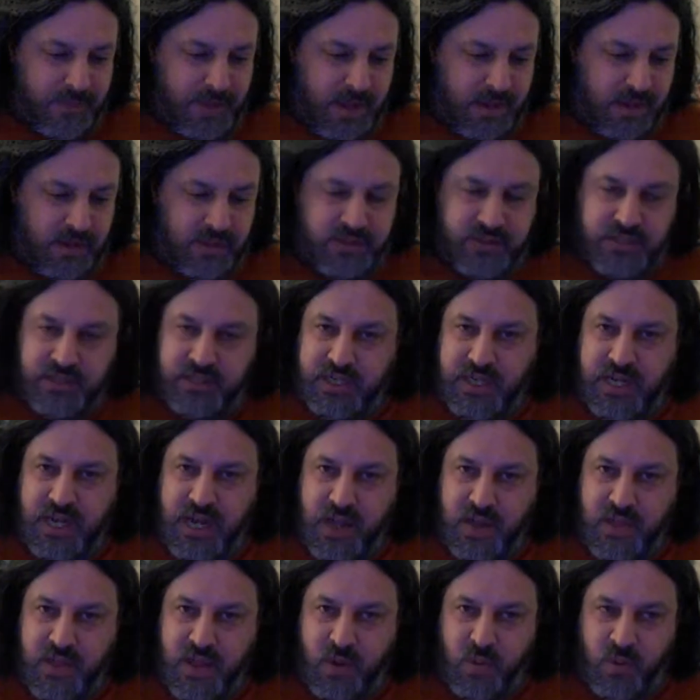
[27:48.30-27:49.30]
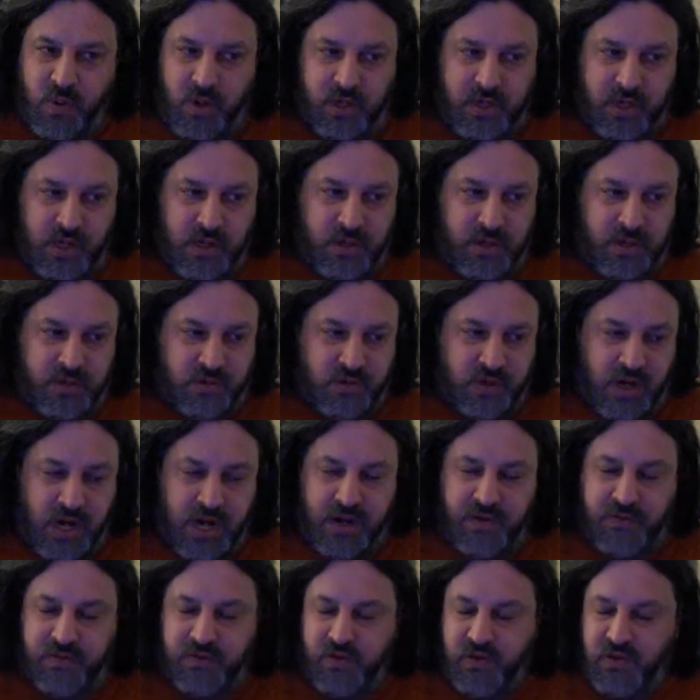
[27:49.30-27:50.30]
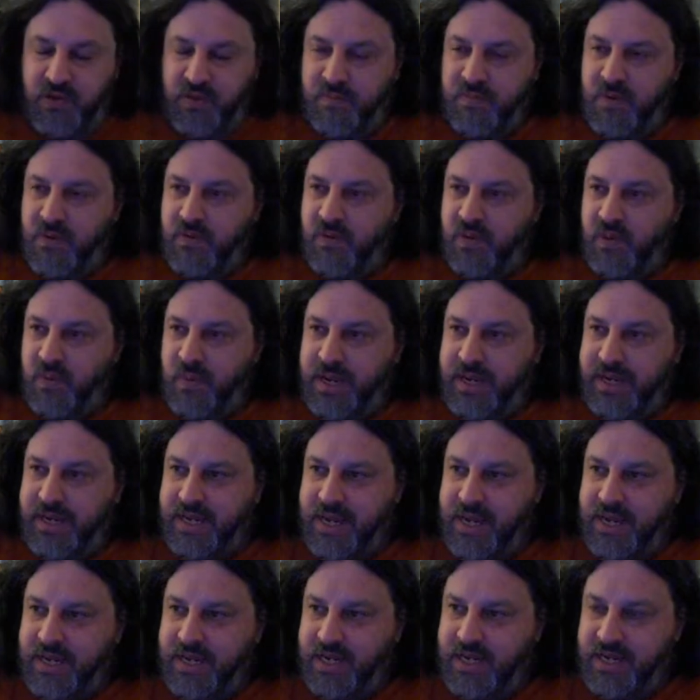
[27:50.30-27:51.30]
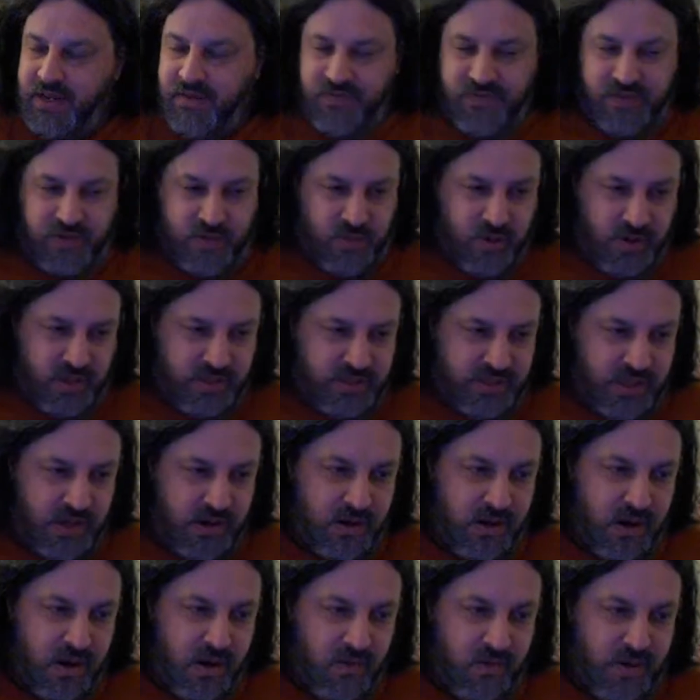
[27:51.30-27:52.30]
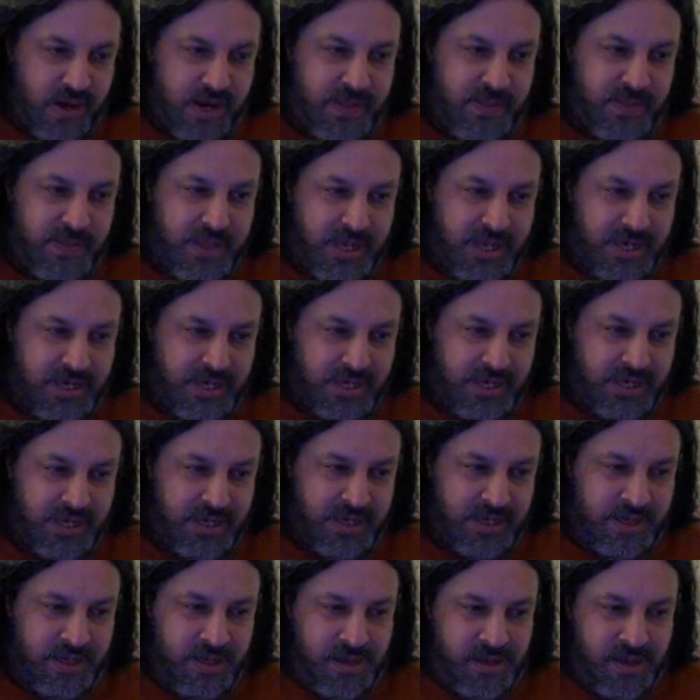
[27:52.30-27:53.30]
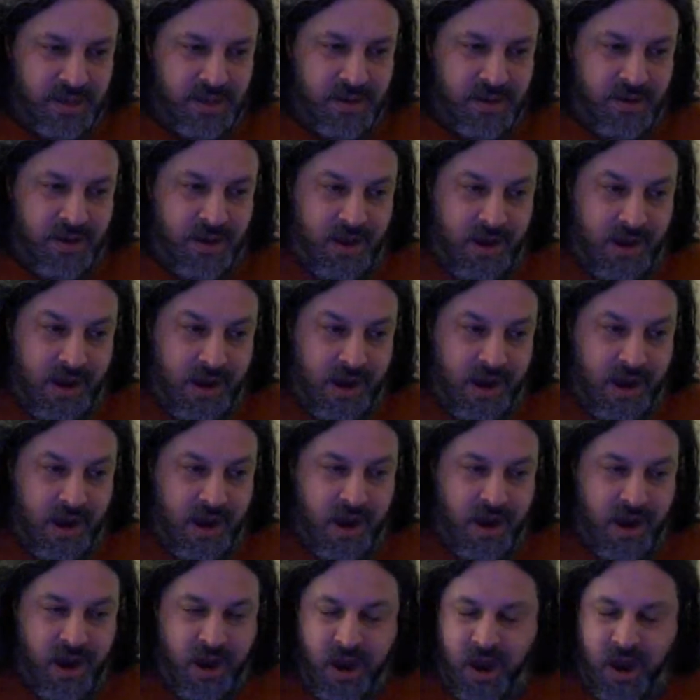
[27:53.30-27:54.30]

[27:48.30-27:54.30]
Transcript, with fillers: I'll see how they work out. I'm gonna try a few of them over the weekend, and if it works out all right, then uh, uh,